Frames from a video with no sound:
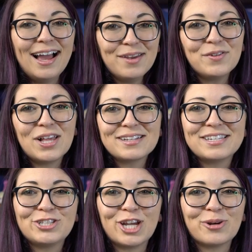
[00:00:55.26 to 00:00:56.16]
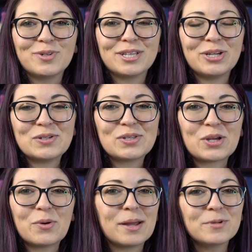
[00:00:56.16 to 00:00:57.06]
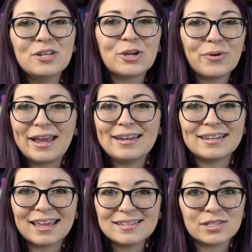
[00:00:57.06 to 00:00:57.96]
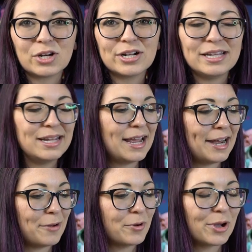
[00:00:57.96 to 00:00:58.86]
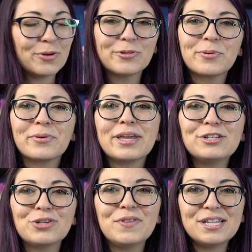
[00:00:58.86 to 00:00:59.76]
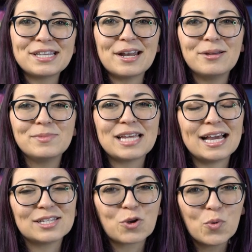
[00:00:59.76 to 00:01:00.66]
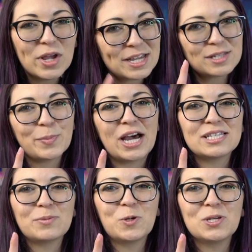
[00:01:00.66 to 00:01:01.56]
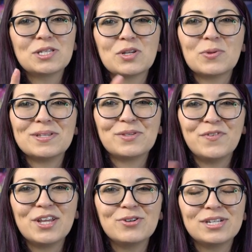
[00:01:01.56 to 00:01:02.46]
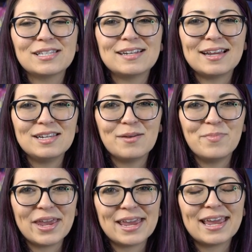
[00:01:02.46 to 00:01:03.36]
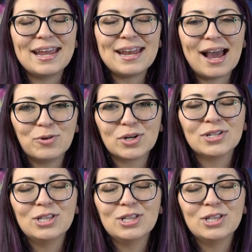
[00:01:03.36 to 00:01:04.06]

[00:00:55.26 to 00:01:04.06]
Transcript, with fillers: I have a lot to share with you, so I'm gonna go ahead and get started and I will go through each of these items as quick as possible so this video doesn't end up being an hour